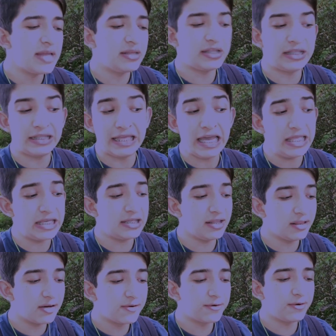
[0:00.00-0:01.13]
and they did
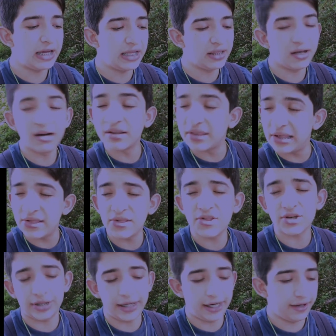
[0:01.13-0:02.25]
local and
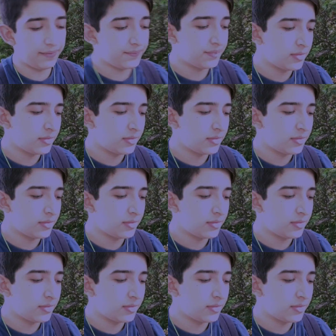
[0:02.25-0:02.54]
long-distance trading.